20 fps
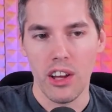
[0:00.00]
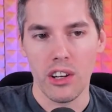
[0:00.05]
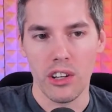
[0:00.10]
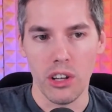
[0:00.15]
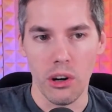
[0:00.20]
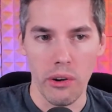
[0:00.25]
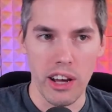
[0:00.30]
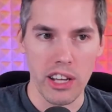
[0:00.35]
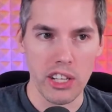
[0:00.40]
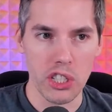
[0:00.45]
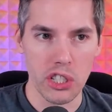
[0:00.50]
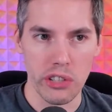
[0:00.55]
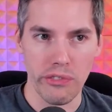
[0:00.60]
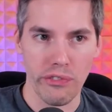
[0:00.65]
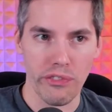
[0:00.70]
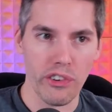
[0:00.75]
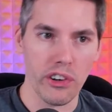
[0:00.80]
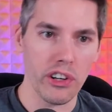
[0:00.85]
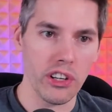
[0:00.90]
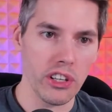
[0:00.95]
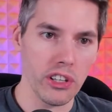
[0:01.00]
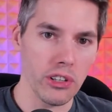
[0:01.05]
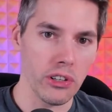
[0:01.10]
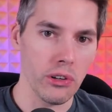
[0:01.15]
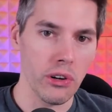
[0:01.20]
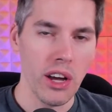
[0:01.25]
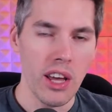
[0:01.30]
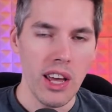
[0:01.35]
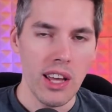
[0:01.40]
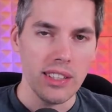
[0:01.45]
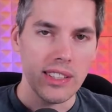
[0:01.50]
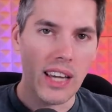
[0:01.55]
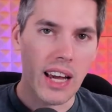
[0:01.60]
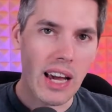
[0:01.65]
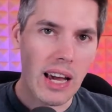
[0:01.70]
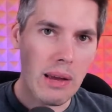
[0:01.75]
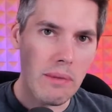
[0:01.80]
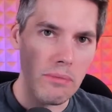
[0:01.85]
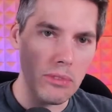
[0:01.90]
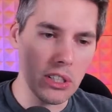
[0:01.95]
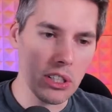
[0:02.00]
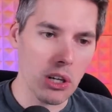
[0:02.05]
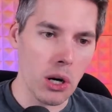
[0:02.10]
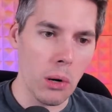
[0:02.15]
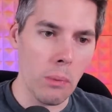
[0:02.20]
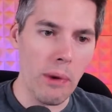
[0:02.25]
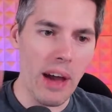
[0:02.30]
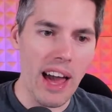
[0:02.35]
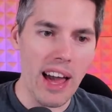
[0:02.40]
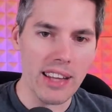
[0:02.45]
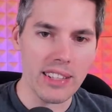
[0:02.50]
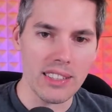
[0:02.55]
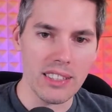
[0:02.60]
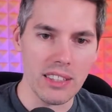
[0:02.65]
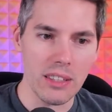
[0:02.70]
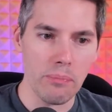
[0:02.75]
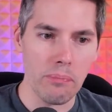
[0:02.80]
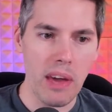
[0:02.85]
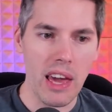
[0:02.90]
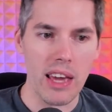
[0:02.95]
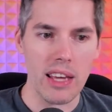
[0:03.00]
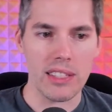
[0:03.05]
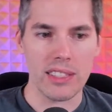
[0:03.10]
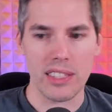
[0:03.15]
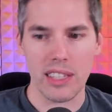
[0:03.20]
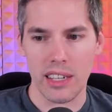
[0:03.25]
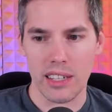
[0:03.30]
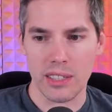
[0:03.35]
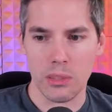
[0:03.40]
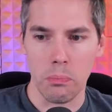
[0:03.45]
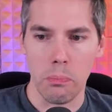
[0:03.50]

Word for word: No engine for you. Time to go back to the basics.